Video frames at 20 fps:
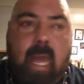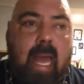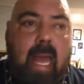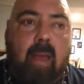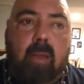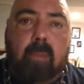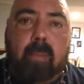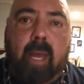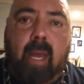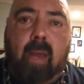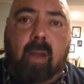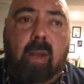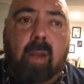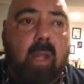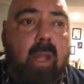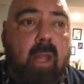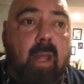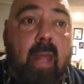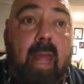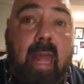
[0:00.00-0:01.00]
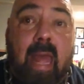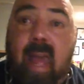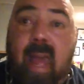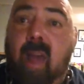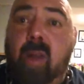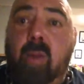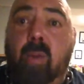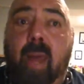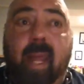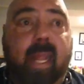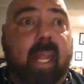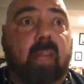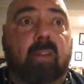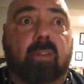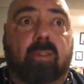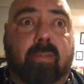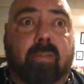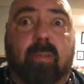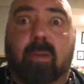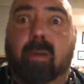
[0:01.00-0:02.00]
How about, how do I
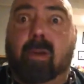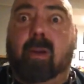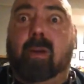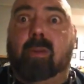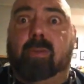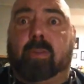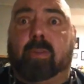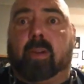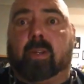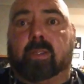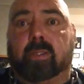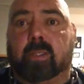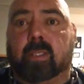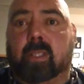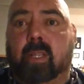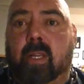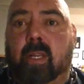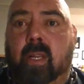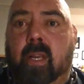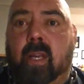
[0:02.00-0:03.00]
get strong first?